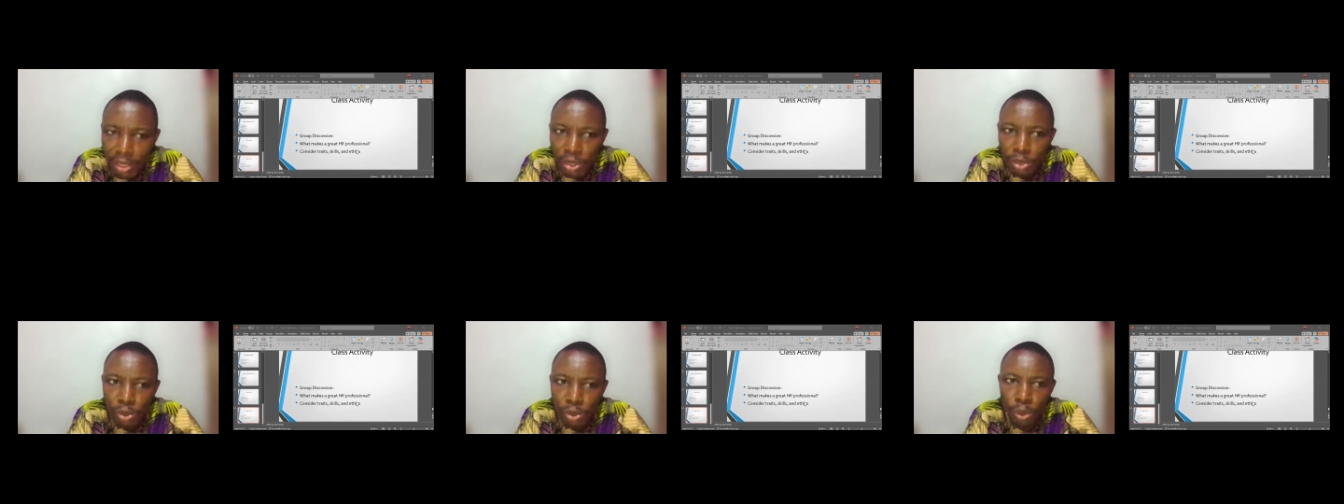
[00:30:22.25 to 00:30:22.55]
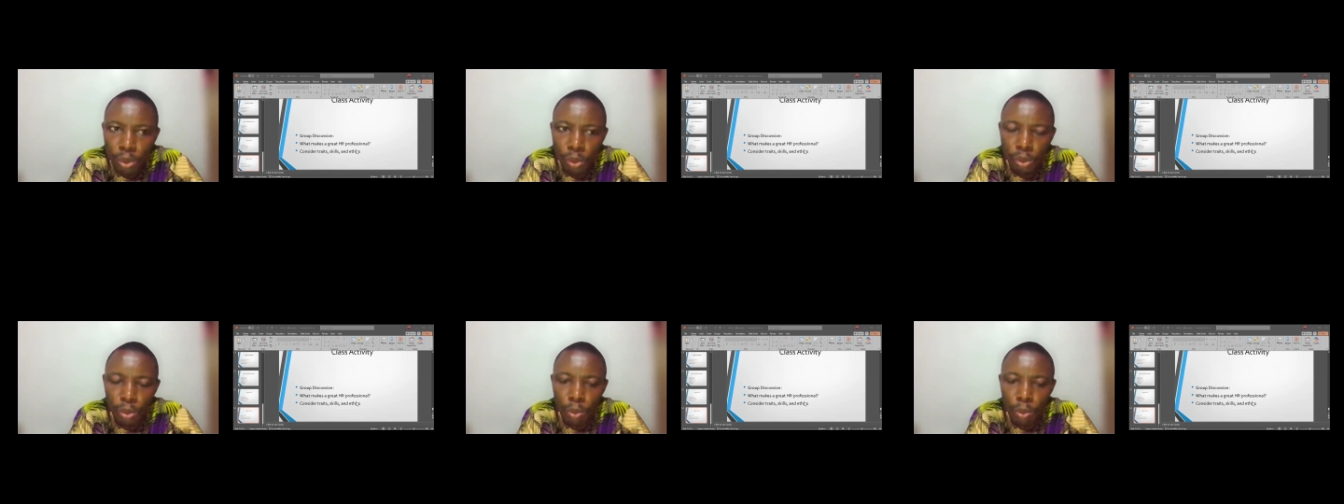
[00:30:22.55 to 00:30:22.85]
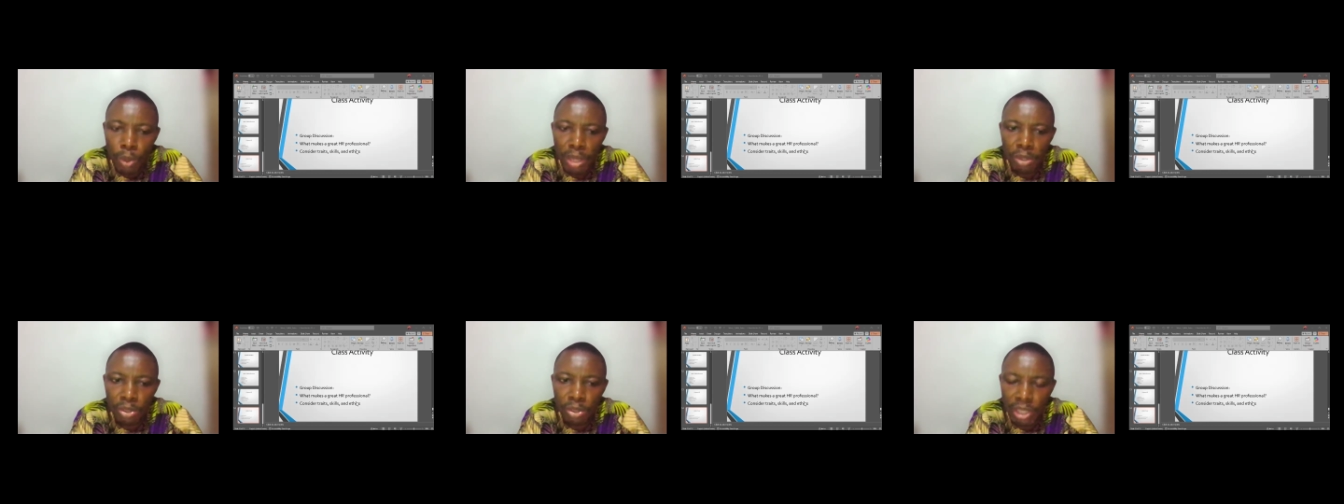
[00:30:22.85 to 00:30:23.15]
So
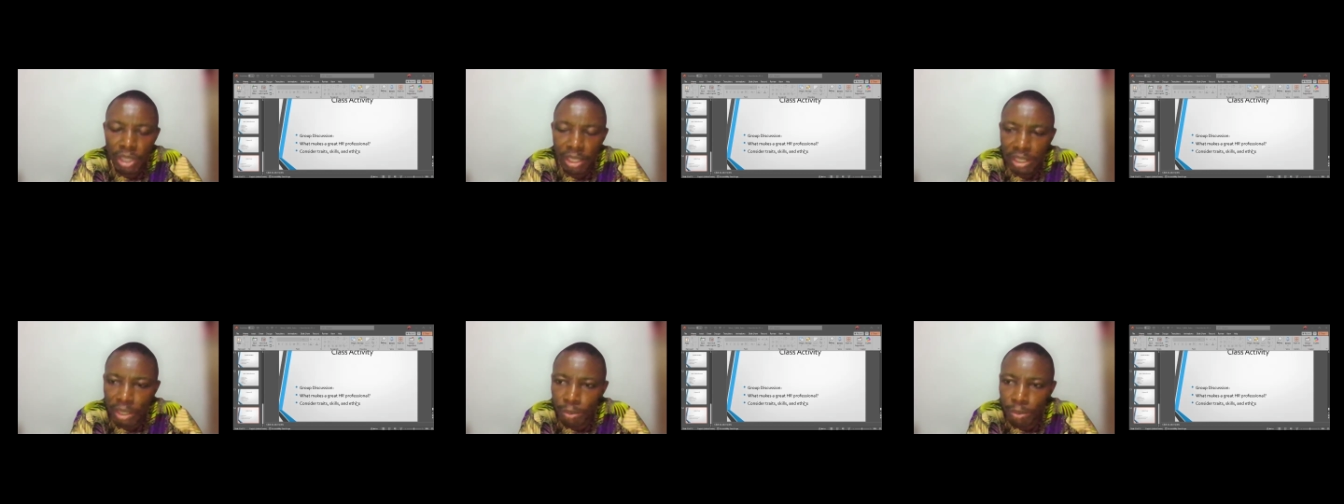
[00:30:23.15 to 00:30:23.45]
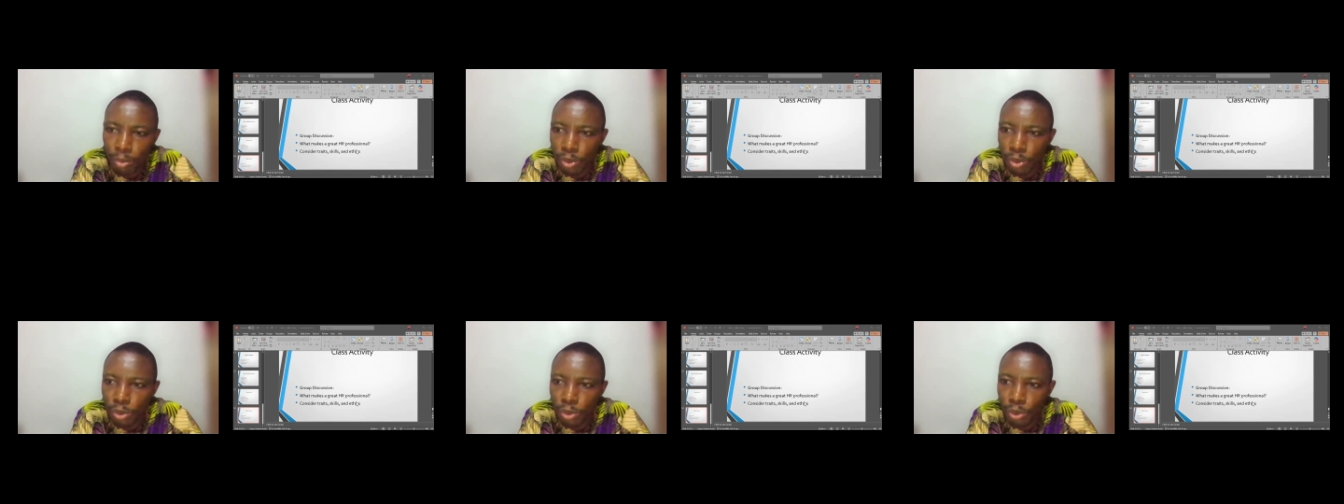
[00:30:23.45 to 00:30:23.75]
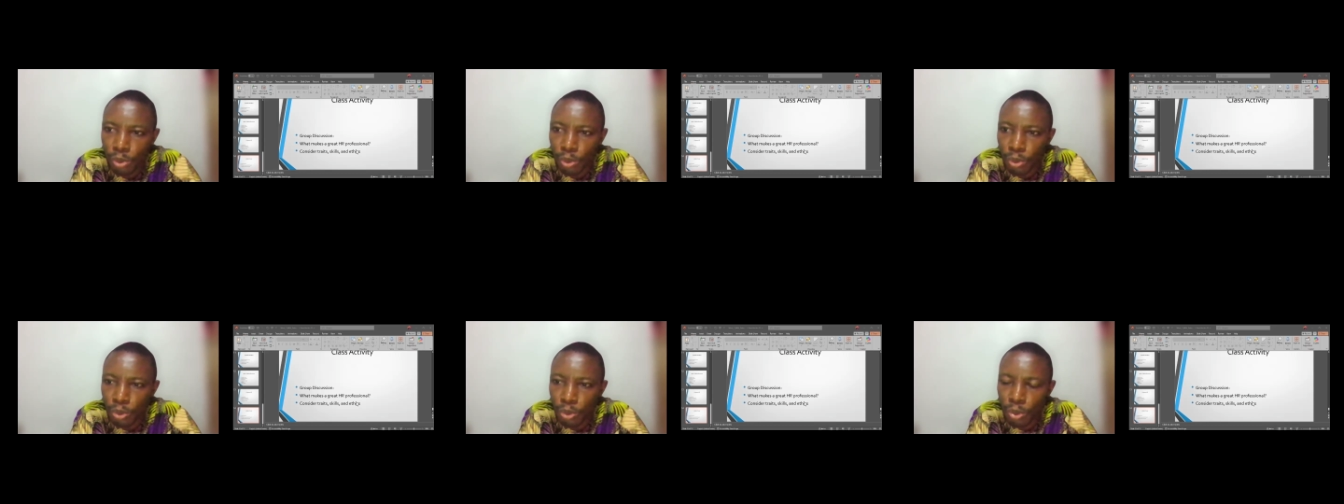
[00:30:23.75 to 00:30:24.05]
when you check the module,
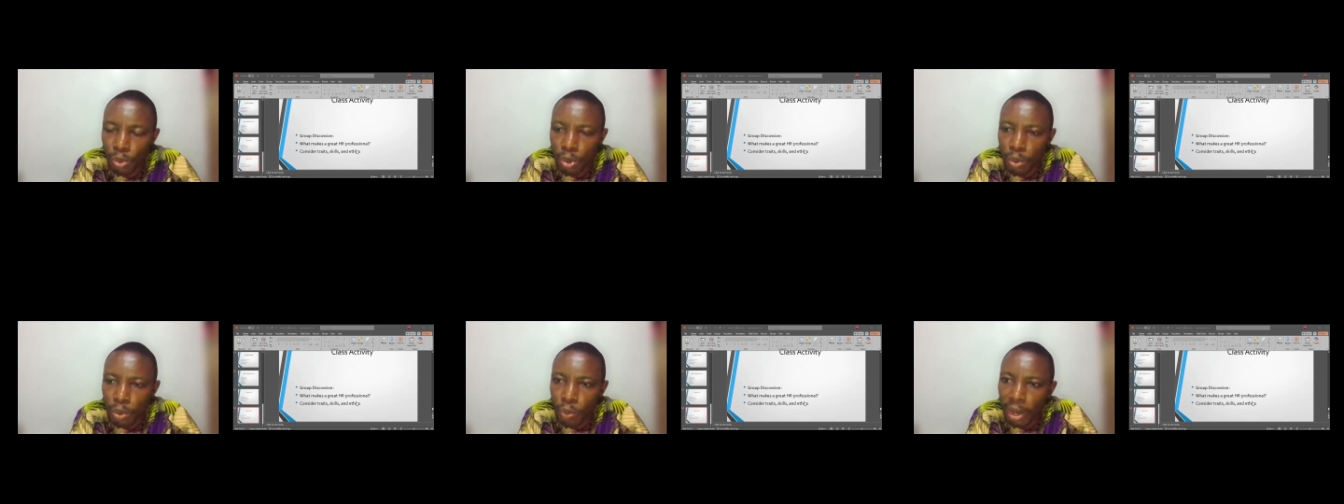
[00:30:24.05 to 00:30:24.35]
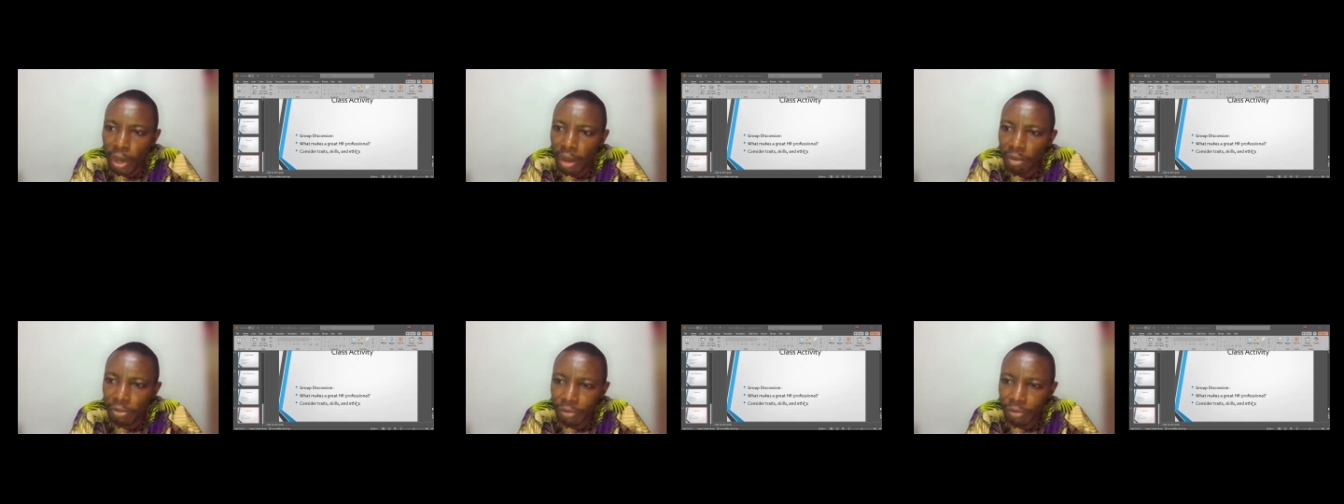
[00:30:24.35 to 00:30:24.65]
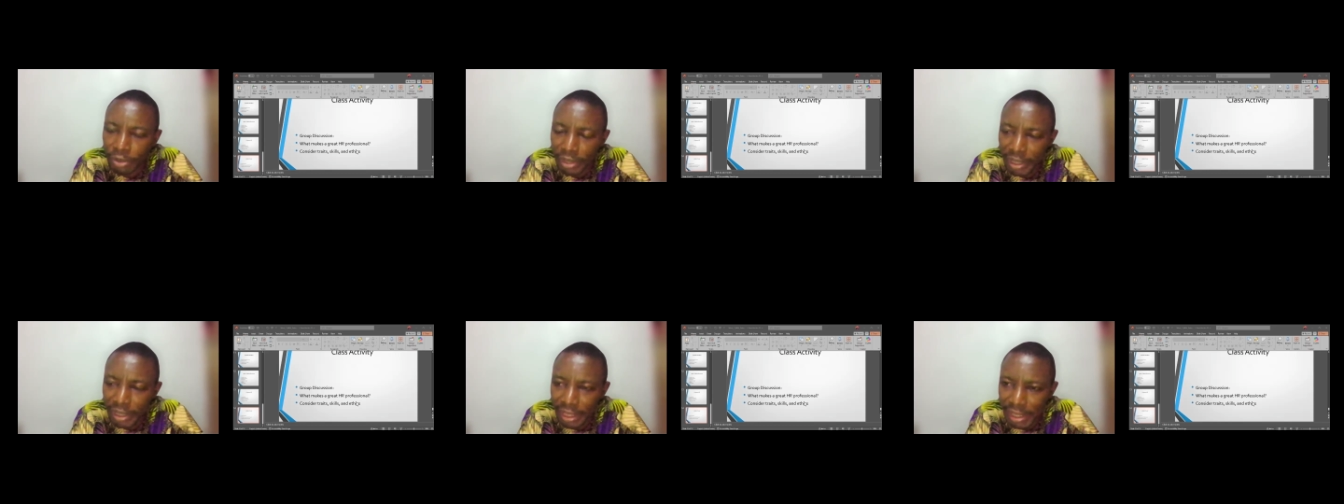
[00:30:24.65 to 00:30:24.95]
you know what we'll have
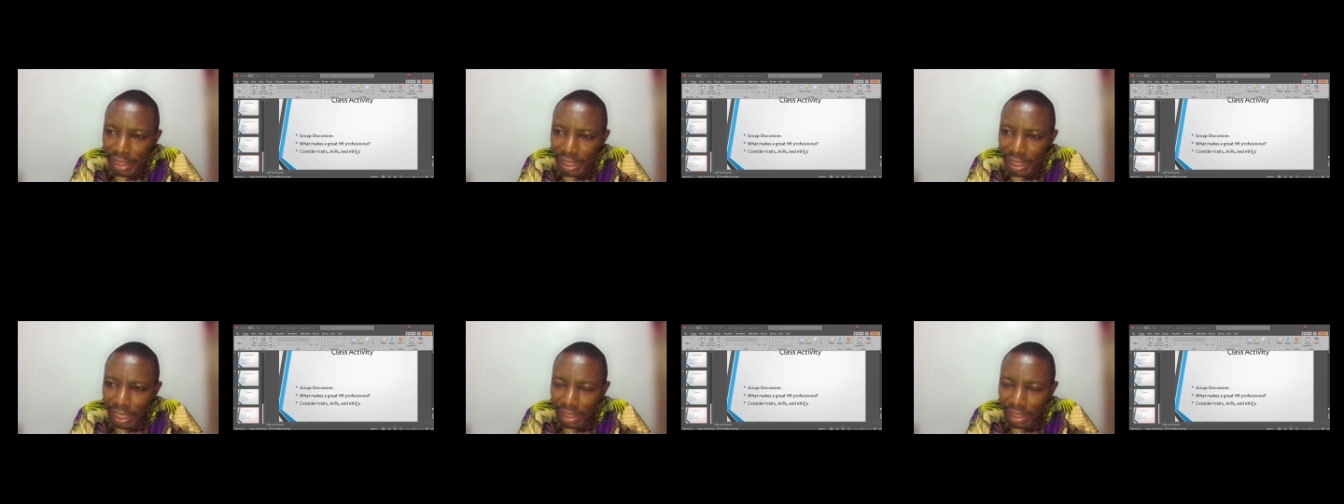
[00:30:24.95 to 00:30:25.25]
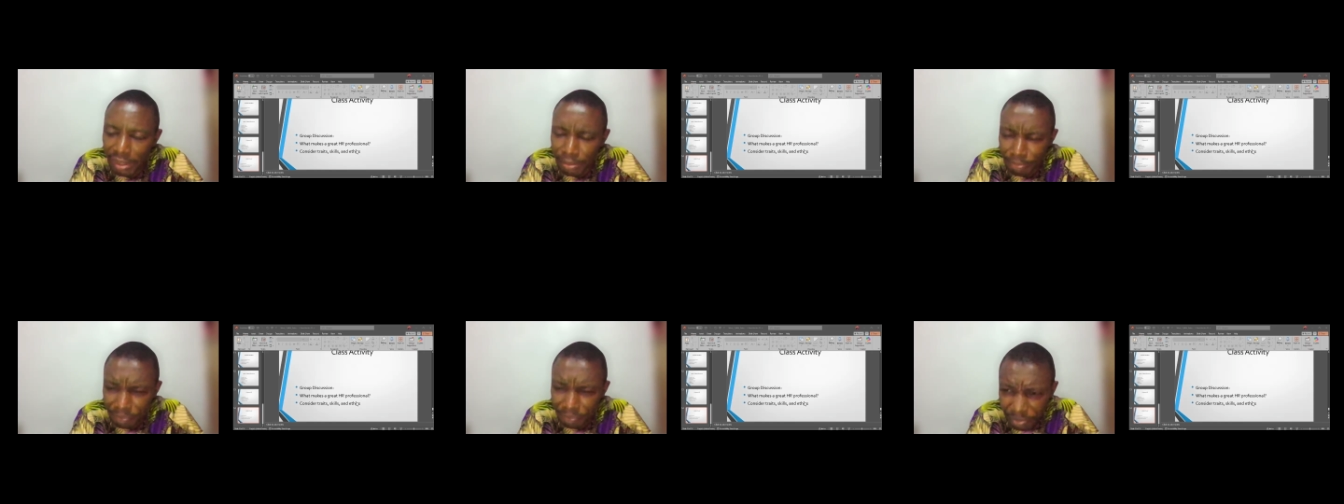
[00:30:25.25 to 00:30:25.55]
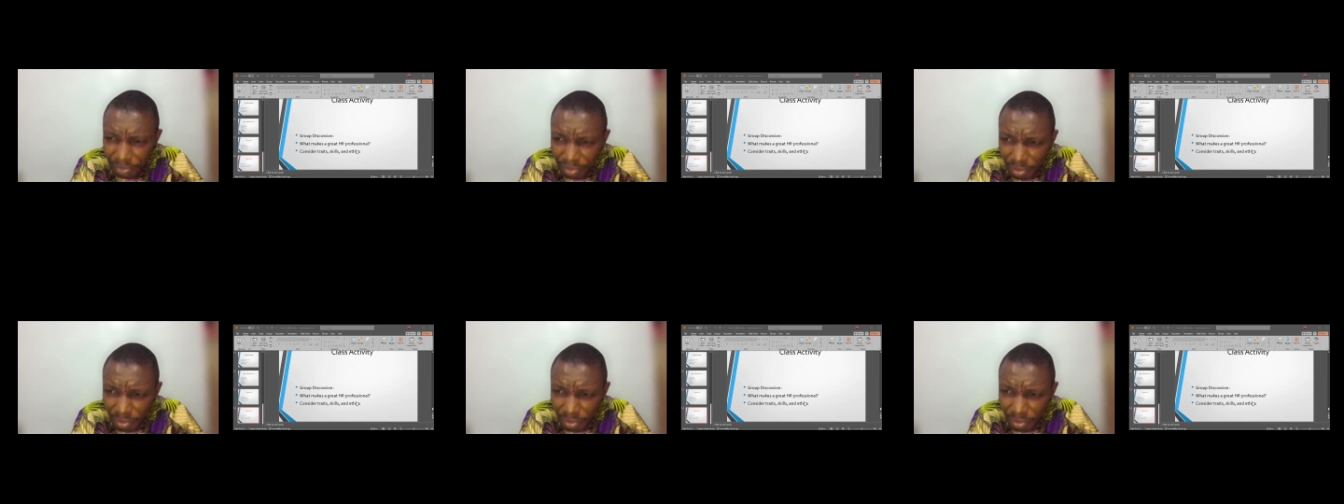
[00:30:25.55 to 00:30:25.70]
for the next class.